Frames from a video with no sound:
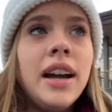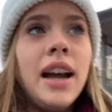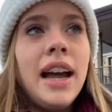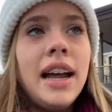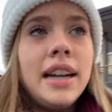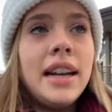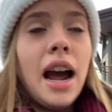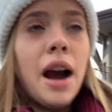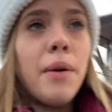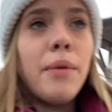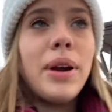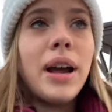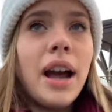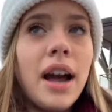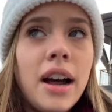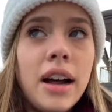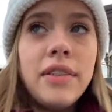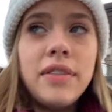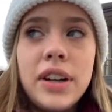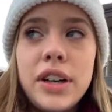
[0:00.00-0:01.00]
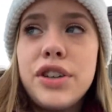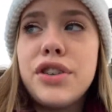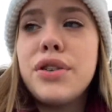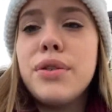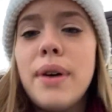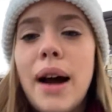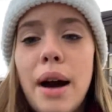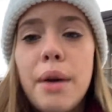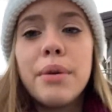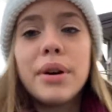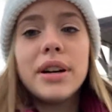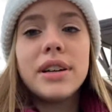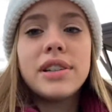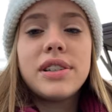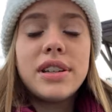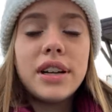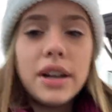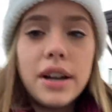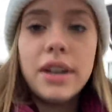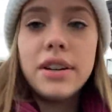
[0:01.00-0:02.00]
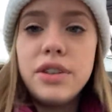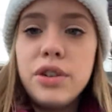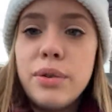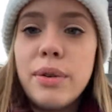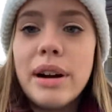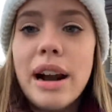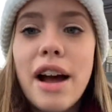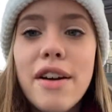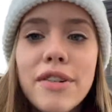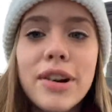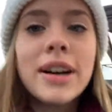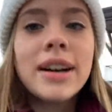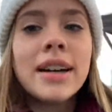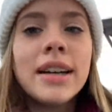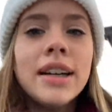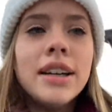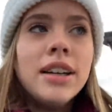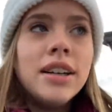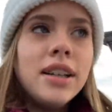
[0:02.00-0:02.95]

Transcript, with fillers: And now we have, like, two hours to do whatever.